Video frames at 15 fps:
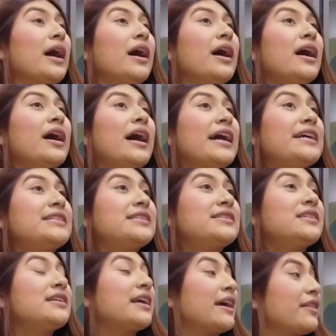I
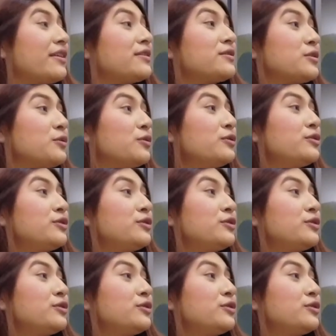attended a Catholic school,